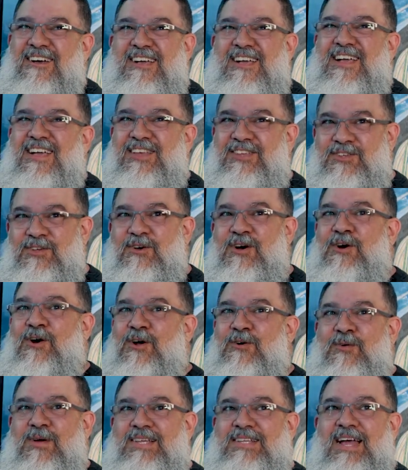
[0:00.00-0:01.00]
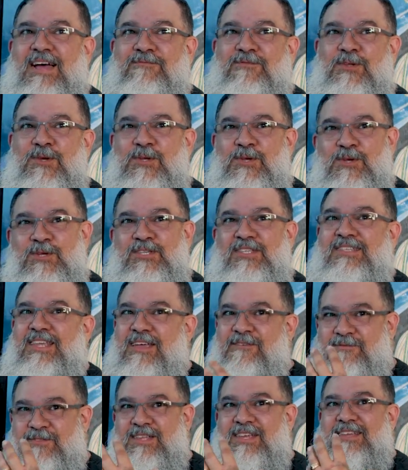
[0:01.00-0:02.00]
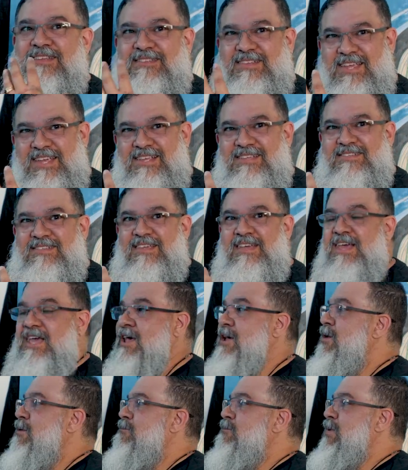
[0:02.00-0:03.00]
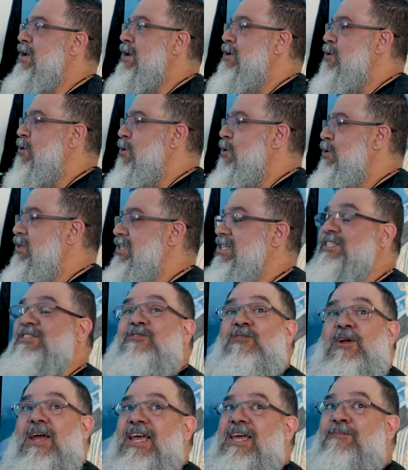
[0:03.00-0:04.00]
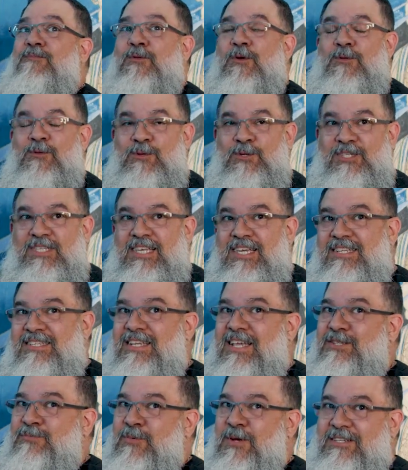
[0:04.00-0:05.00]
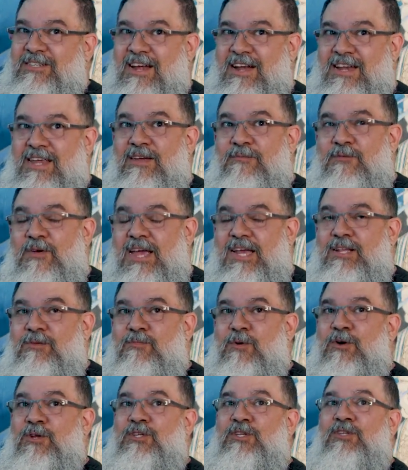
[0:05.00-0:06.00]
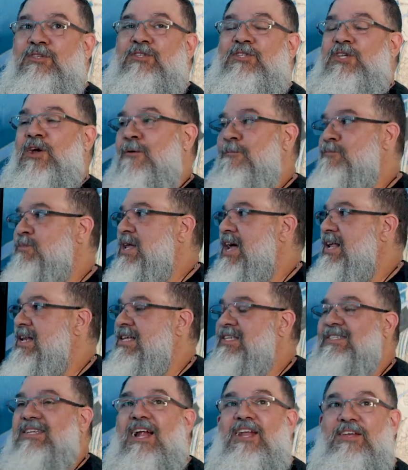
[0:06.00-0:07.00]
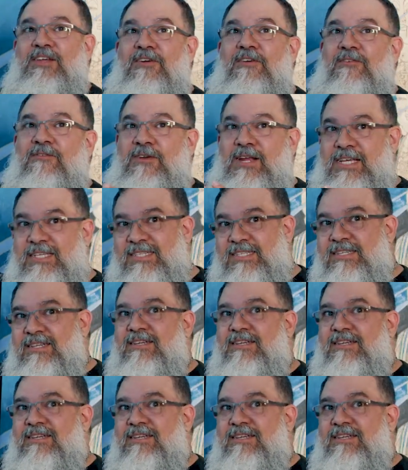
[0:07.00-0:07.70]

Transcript: you always have to use safety things, because it's great produce this special effect, but sometimes it's a little risk.